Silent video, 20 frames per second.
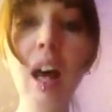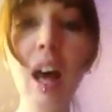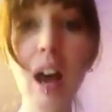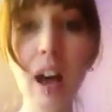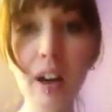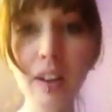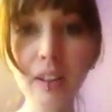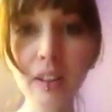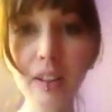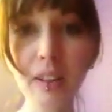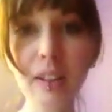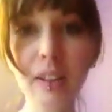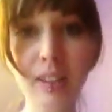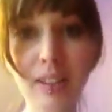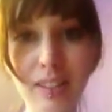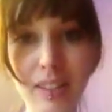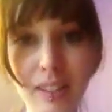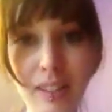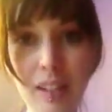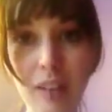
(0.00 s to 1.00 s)
I thought that the
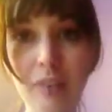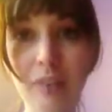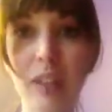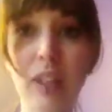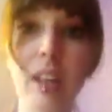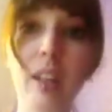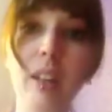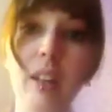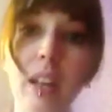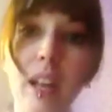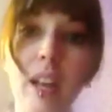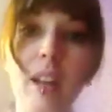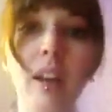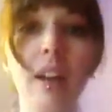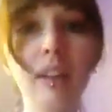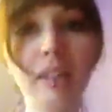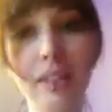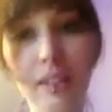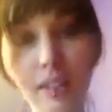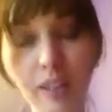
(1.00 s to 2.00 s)
stuffing and
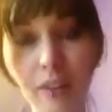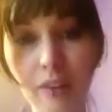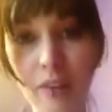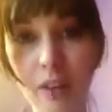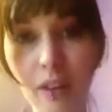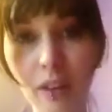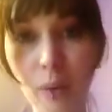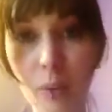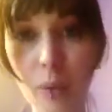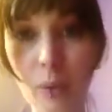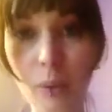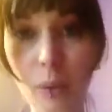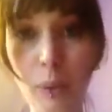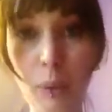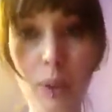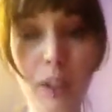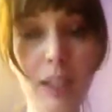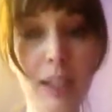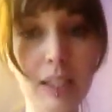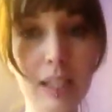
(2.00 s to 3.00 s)
unstuffing would be
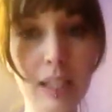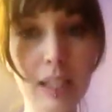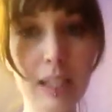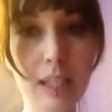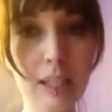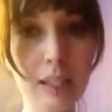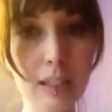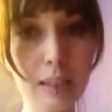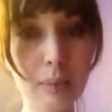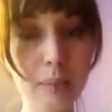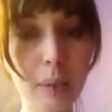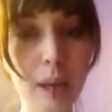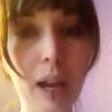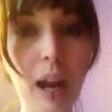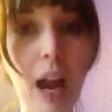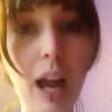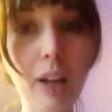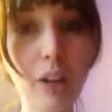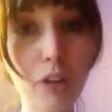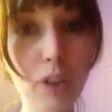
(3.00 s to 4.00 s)
really tedious,
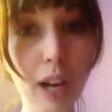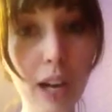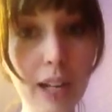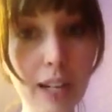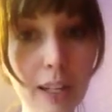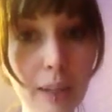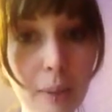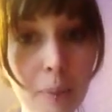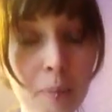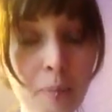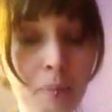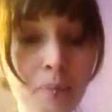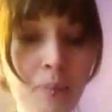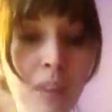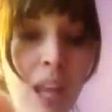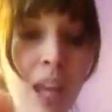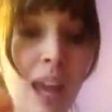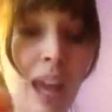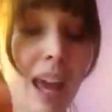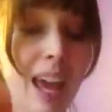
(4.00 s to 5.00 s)
but I tried it
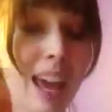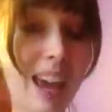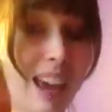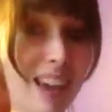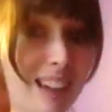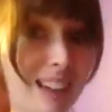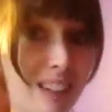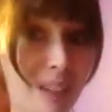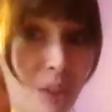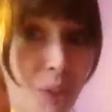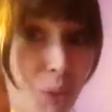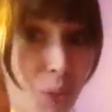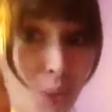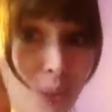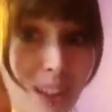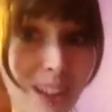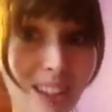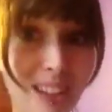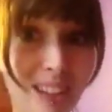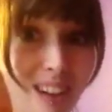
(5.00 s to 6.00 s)
and it's
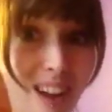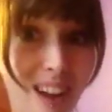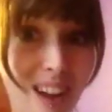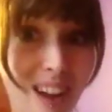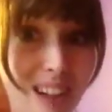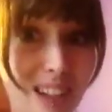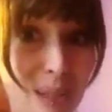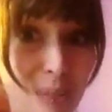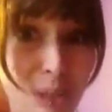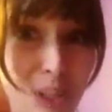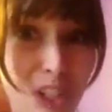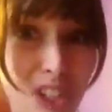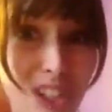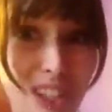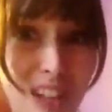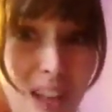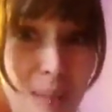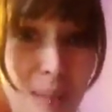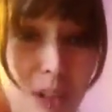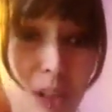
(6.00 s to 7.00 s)
really not.
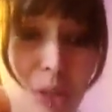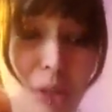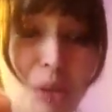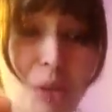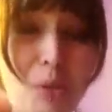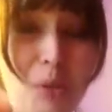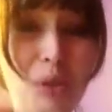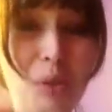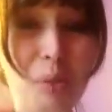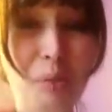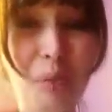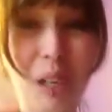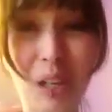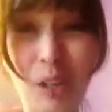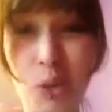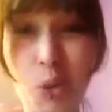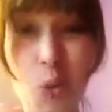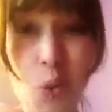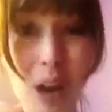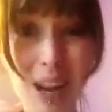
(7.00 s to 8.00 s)
Especially, I mean, you use them
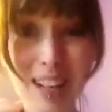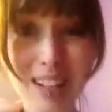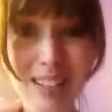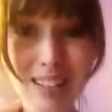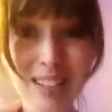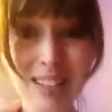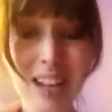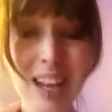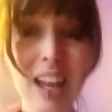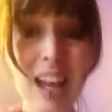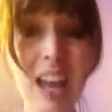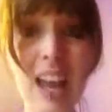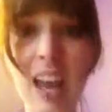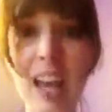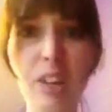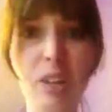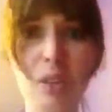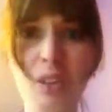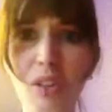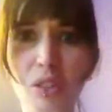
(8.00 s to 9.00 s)
like twice
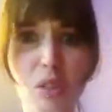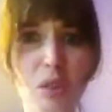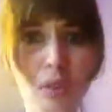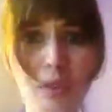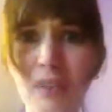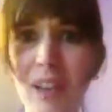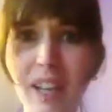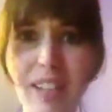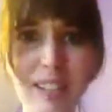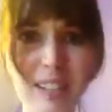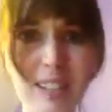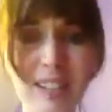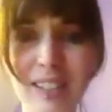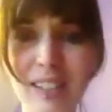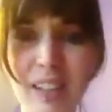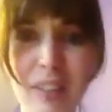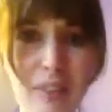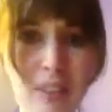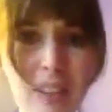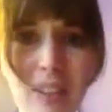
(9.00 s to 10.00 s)
and you get so fast at
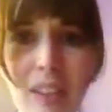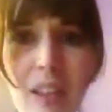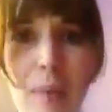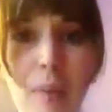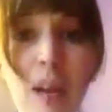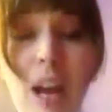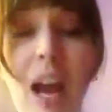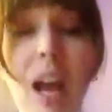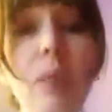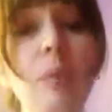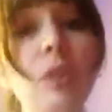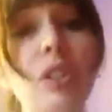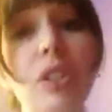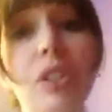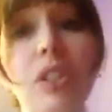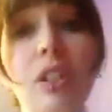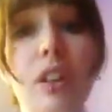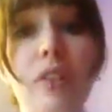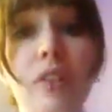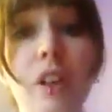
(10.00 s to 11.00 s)
stuffing them, and I would
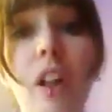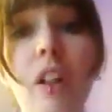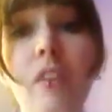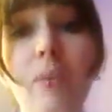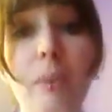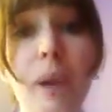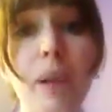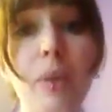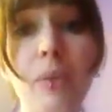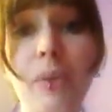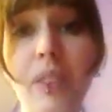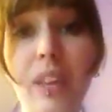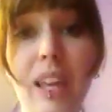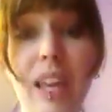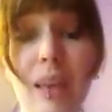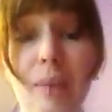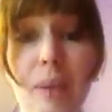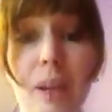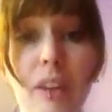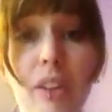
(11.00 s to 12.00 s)
just stuff all of mine when they
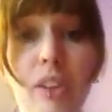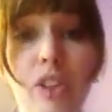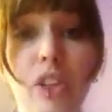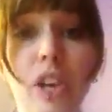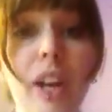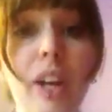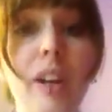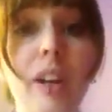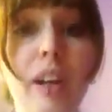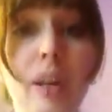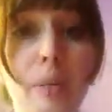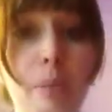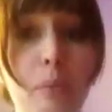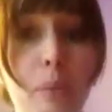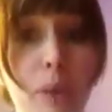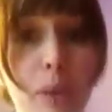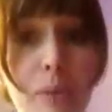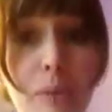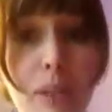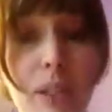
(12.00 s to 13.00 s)
came out of the dryer and
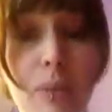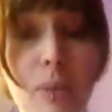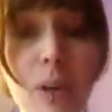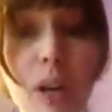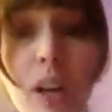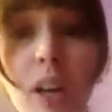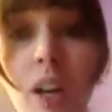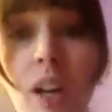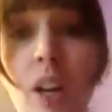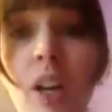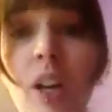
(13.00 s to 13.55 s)
put them somewhere